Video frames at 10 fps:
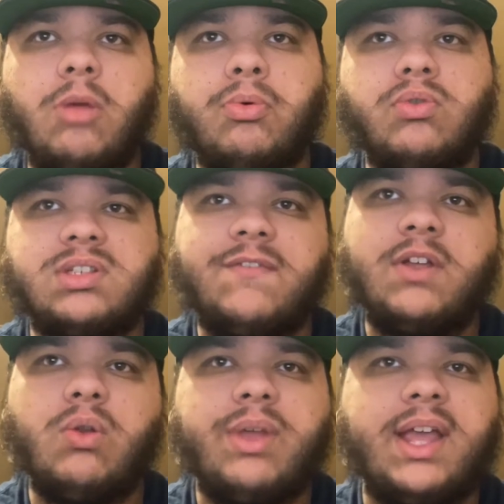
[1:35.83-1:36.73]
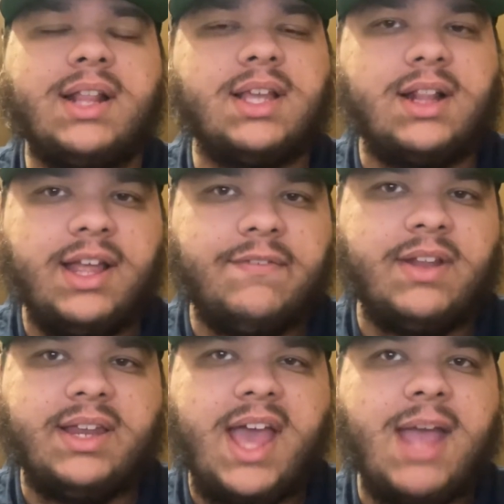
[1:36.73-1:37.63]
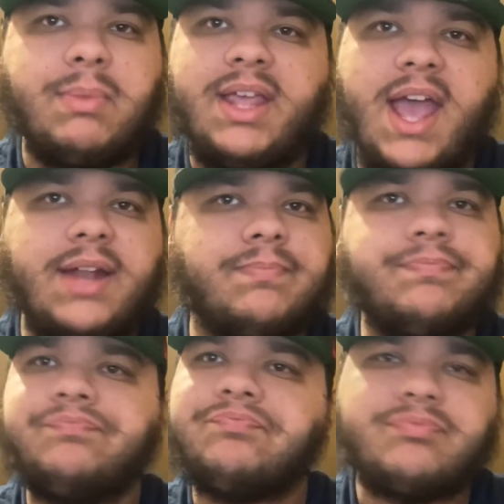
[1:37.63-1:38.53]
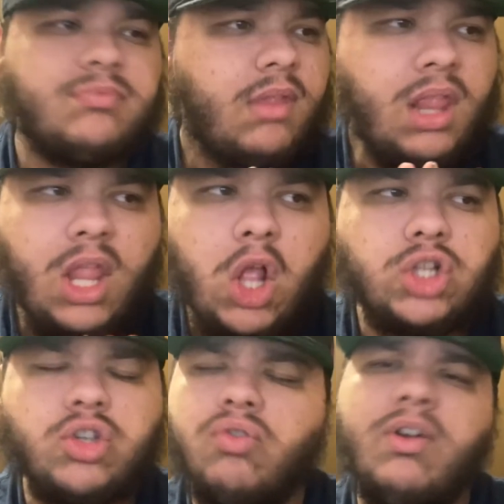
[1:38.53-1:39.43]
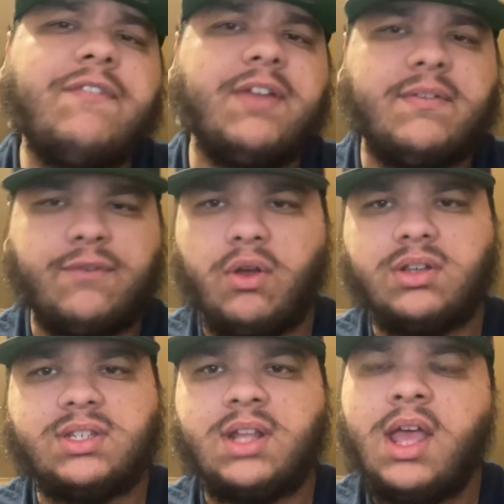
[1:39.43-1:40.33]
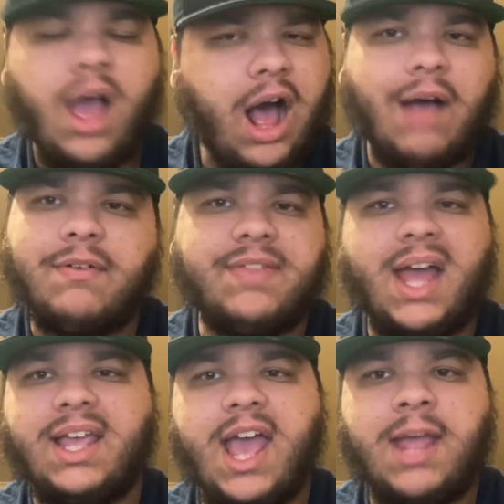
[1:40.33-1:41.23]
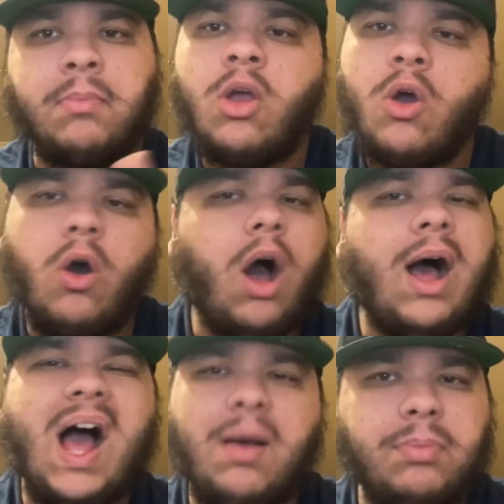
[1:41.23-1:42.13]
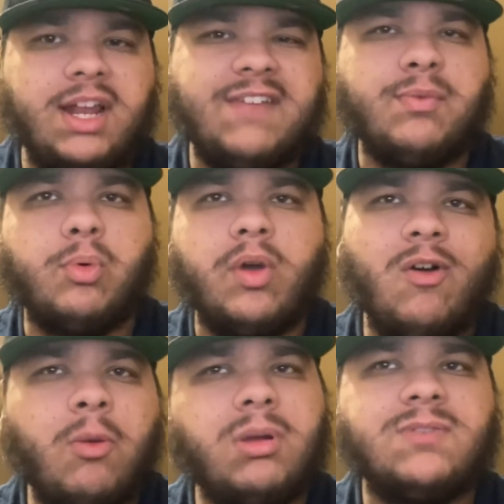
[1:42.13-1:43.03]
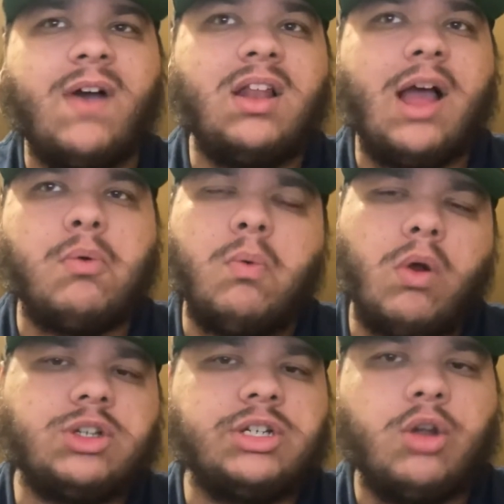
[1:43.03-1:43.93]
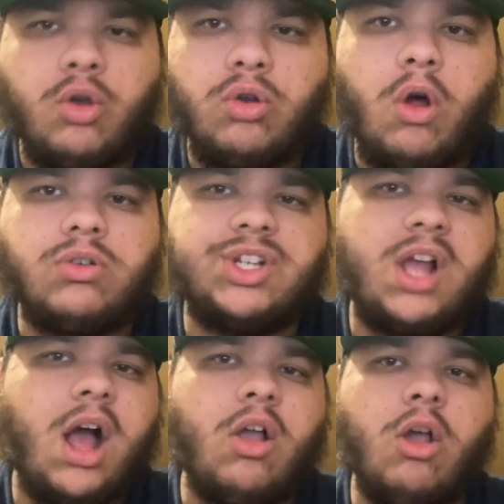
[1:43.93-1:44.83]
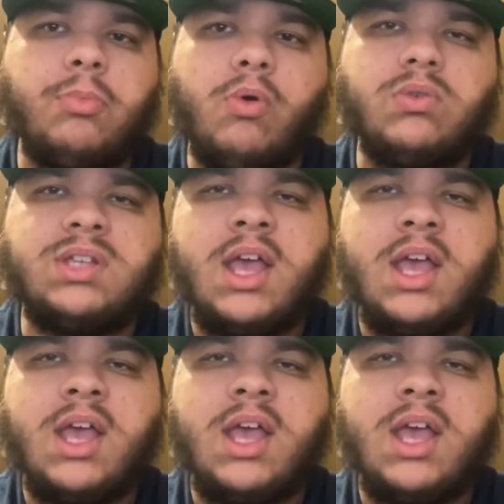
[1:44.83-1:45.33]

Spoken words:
Bulls, if you're looking at the Cleveland game, again, terrific first half of that game. Unbelievable. It almost felt like we're watching the good old Chicago Bulls,